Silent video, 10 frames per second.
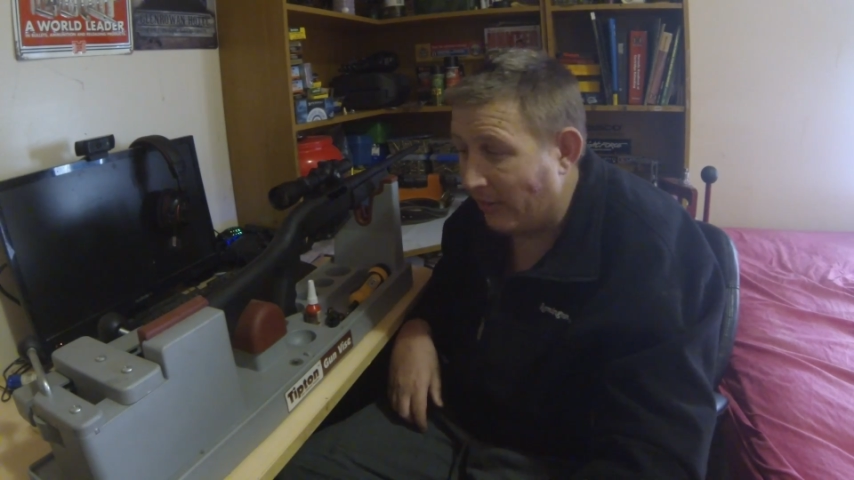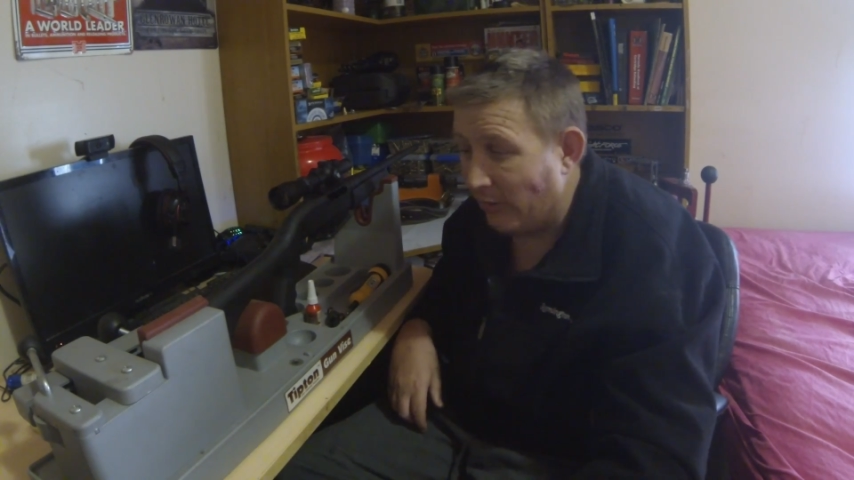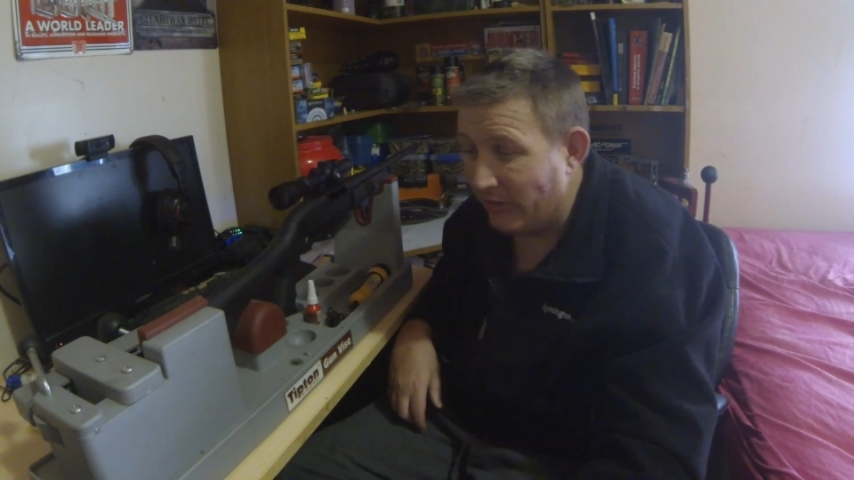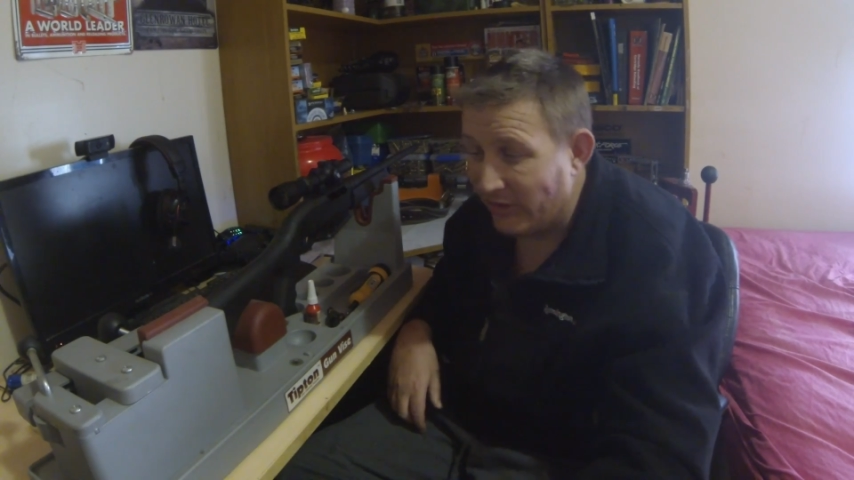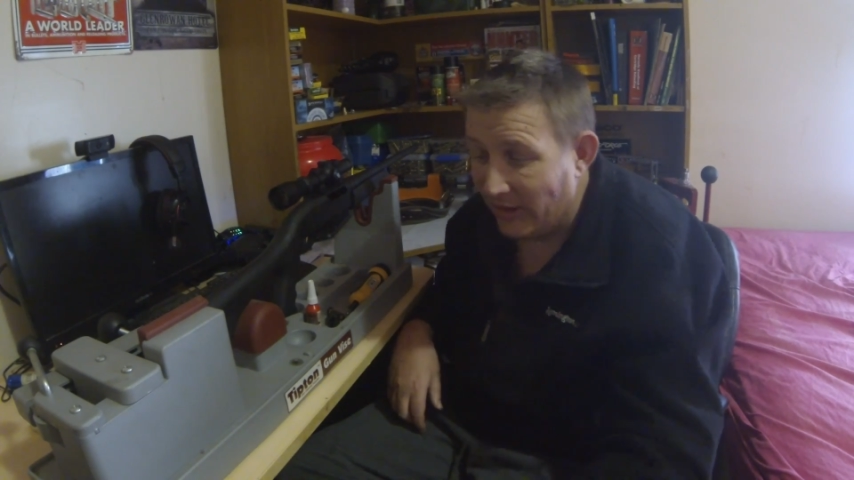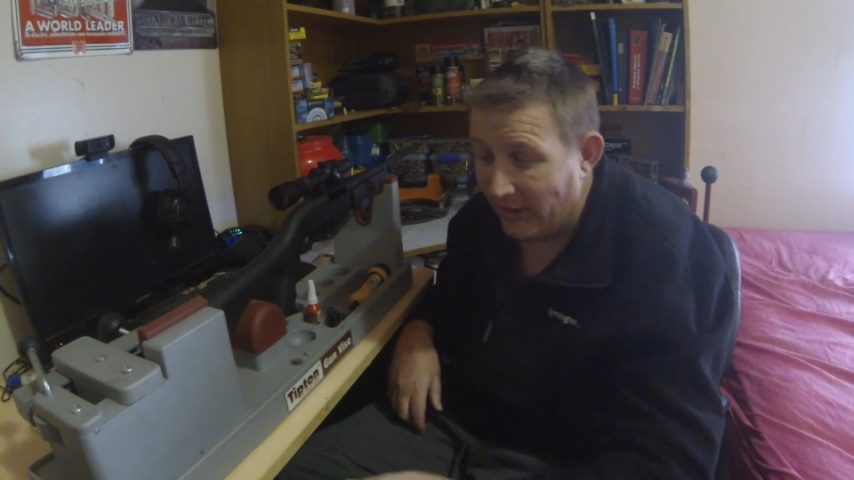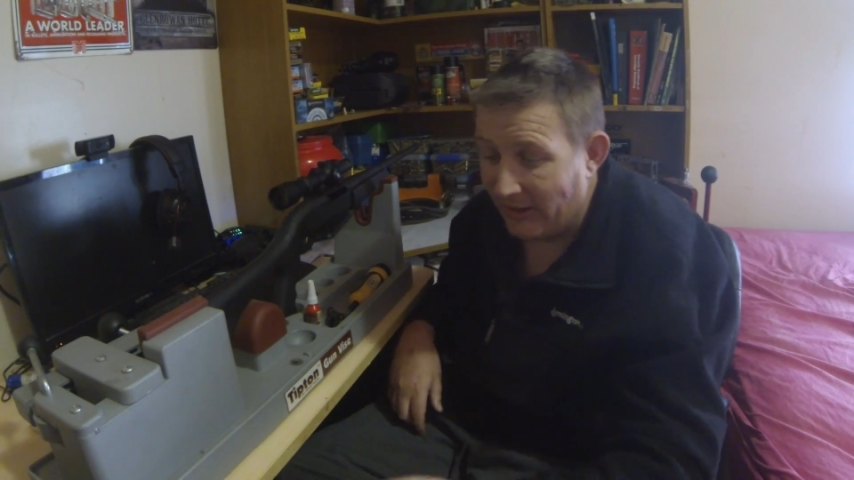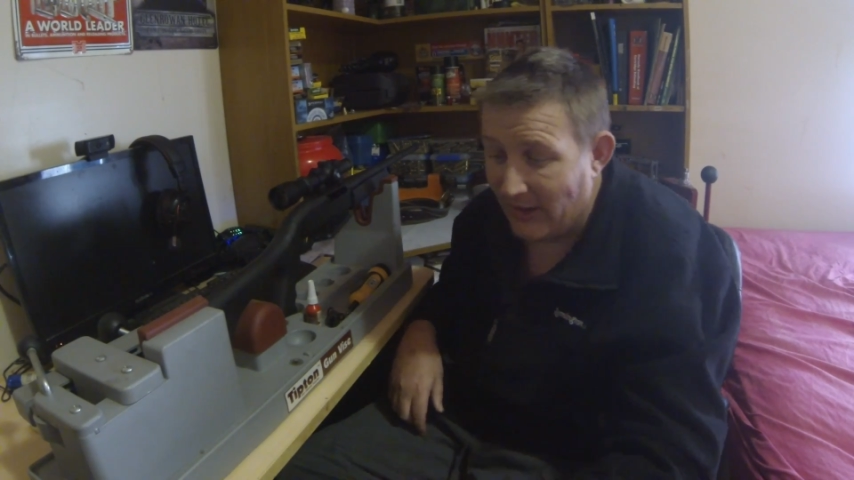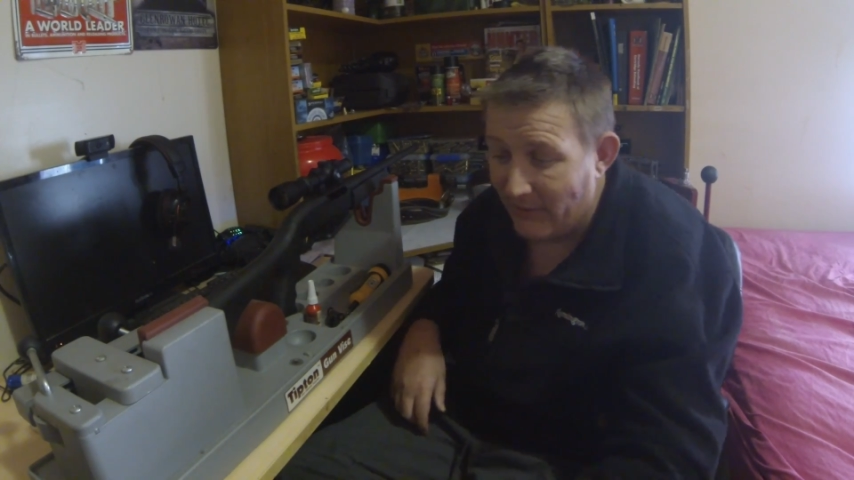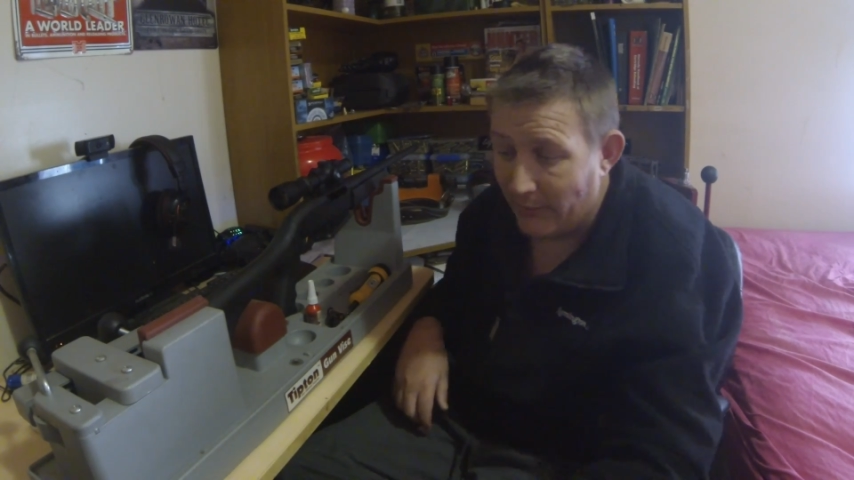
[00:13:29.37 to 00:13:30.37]
Like I say, they
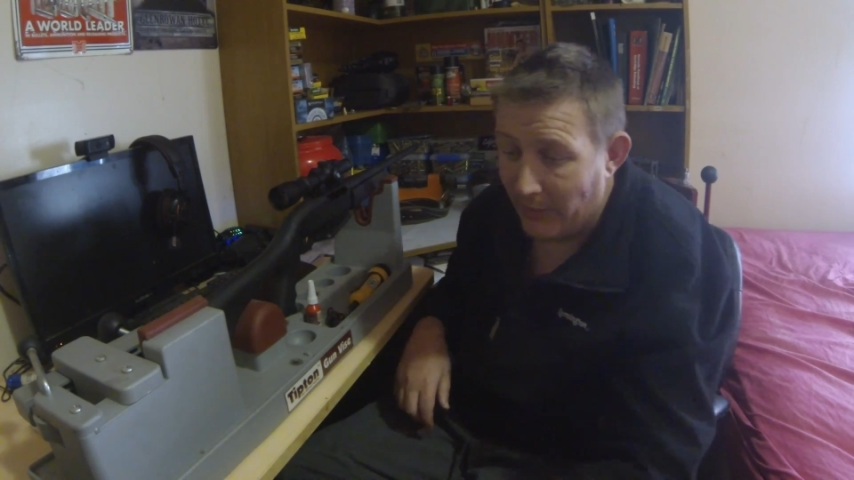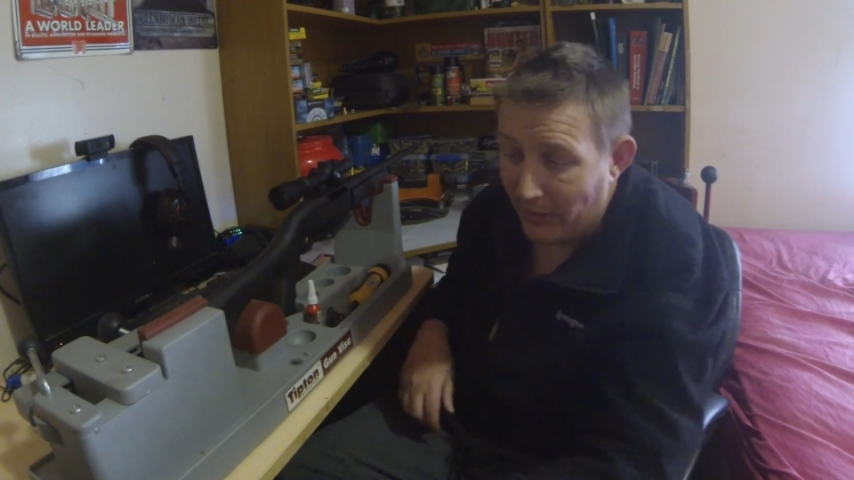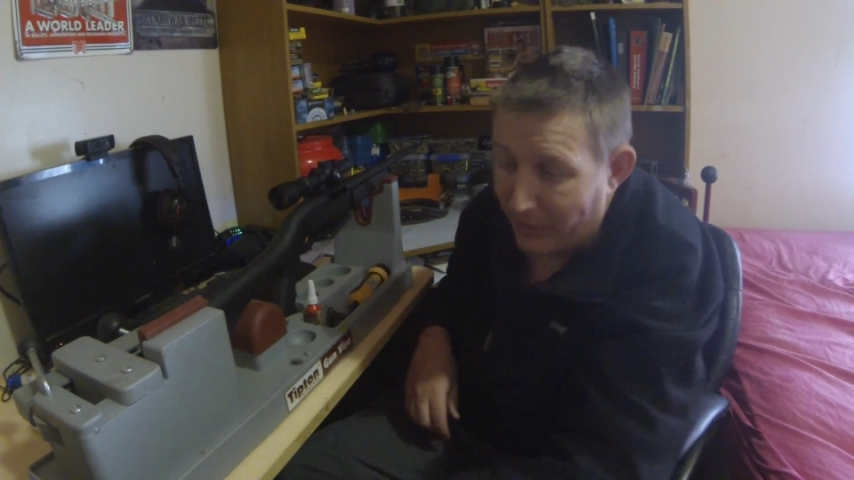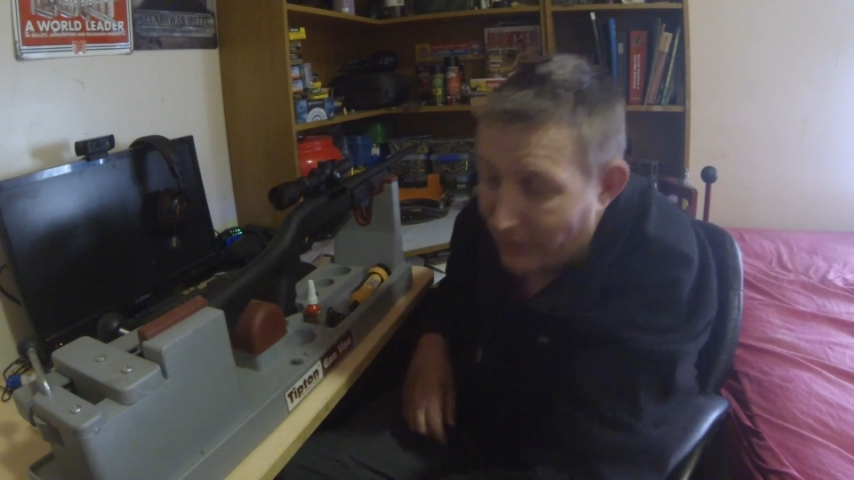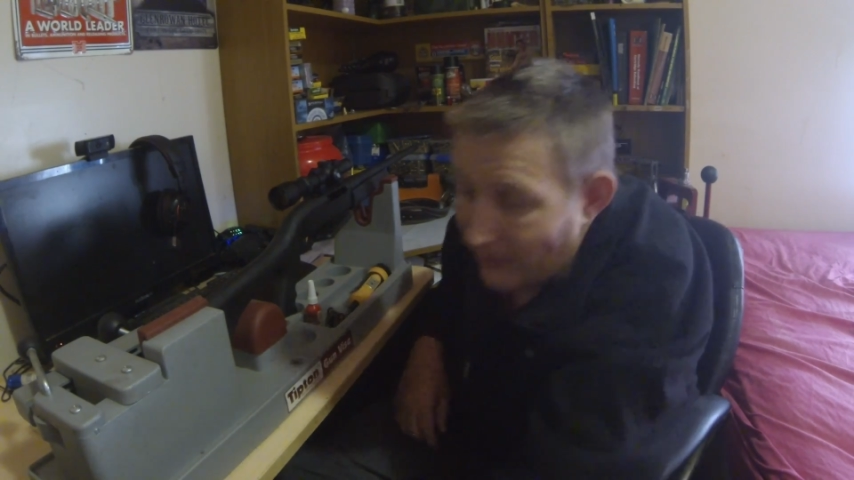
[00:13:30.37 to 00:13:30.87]
cover both.